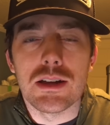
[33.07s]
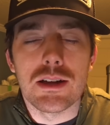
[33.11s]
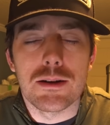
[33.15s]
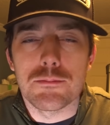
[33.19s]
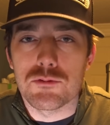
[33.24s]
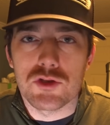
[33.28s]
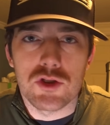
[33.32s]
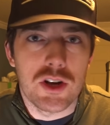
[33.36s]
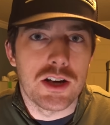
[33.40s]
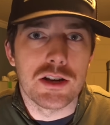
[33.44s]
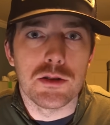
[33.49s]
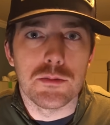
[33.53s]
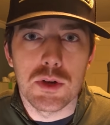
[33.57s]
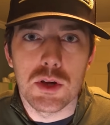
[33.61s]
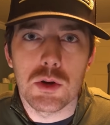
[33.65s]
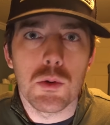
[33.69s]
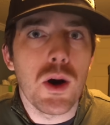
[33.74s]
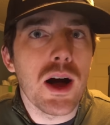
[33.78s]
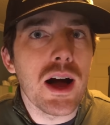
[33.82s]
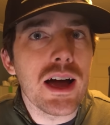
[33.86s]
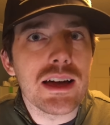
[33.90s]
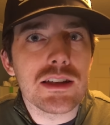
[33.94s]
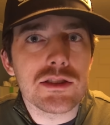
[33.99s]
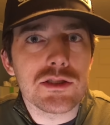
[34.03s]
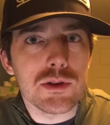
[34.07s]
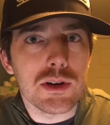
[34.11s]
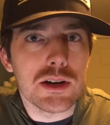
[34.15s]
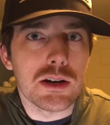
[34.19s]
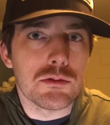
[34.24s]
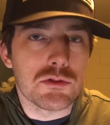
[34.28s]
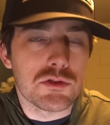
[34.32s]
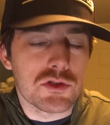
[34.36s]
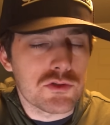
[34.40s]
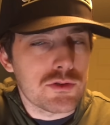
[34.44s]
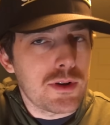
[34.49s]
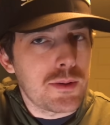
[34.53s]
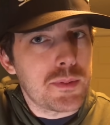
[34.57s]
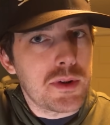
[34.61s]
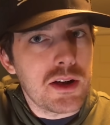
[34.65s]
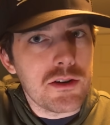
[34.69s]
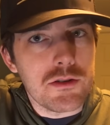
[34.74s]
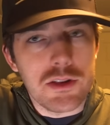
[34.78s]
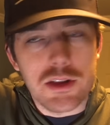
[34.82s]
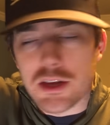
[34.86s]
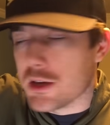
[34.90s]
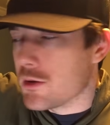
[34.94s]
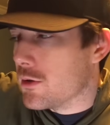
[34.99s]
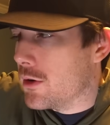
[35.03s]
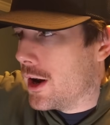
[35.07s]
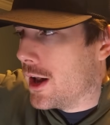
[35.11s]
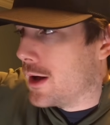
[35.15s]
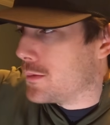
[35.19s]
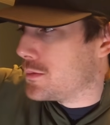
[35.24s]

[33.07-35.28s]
and I'm trying to be quiet so I don't disrupt everything going